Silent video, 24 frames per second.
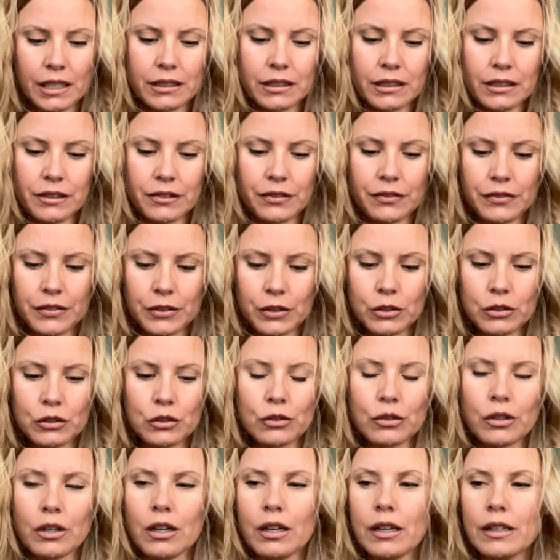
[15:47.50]
just feel
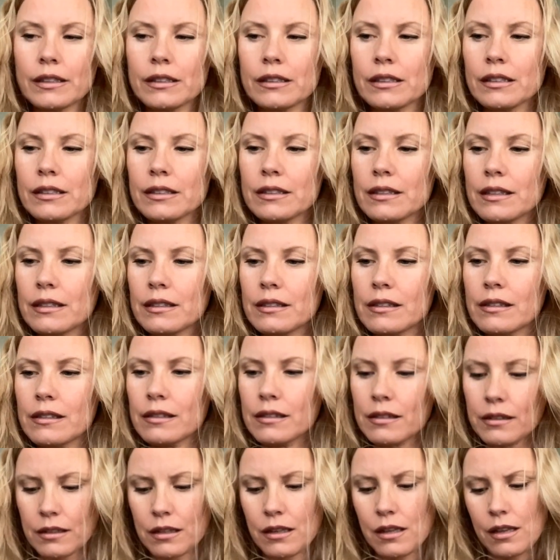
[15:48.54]
drawn because this
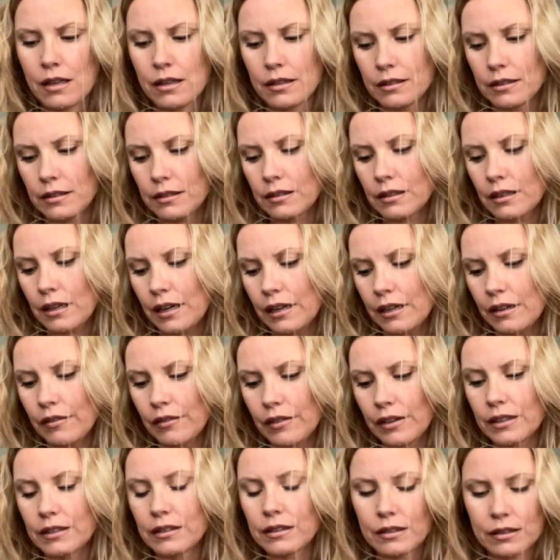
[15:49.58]
is this is kind of
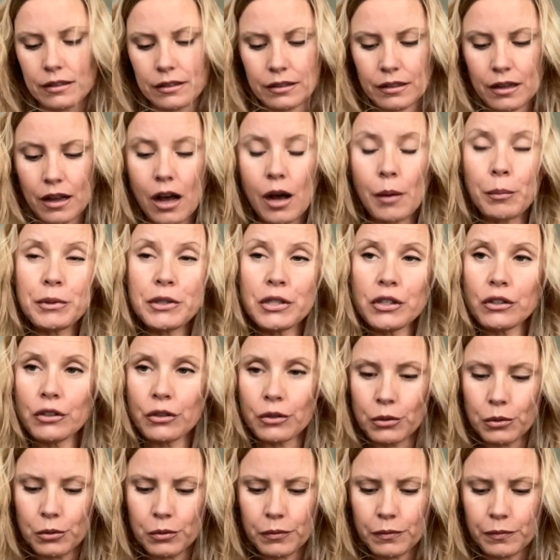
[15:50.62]
it's up to
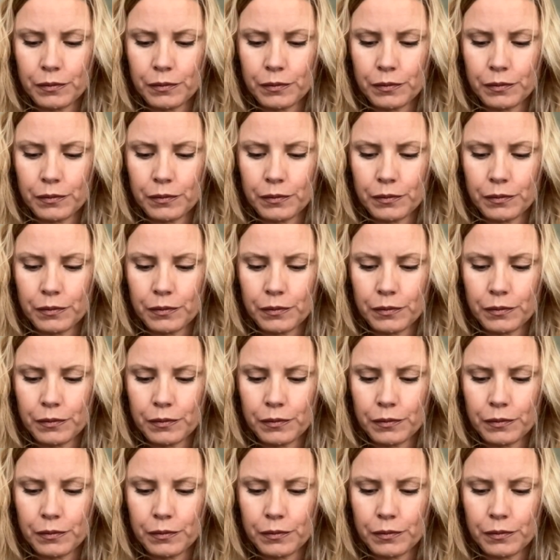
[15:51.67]
you.